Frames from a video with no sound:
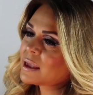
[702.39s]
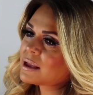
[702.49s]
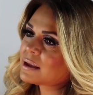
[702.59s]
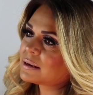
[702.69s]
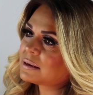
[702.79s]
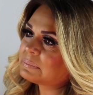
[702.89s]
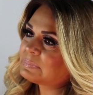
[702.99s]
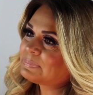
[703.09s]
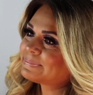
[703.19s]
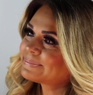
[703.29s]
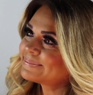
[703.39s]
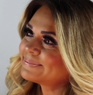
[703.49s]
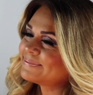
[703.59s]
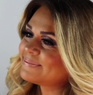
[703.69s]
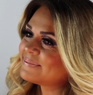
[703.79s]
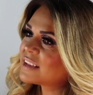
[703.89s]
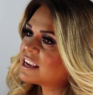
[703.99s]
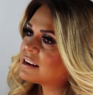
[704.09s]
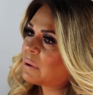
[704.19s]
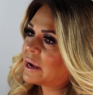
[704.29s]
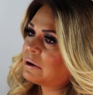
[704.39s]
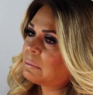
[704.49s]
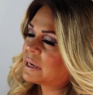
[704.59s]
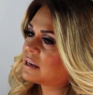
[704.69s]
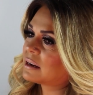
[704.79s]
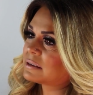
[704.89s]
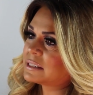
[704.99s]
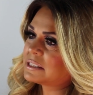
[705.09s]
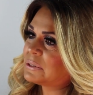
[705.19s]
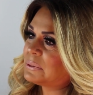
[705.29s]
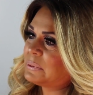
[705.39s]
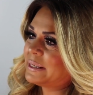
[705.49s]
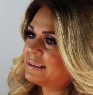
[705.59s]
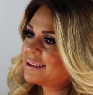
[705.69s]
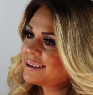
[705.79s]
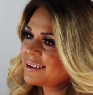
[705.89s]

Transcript: And, I know my daughter is too, and,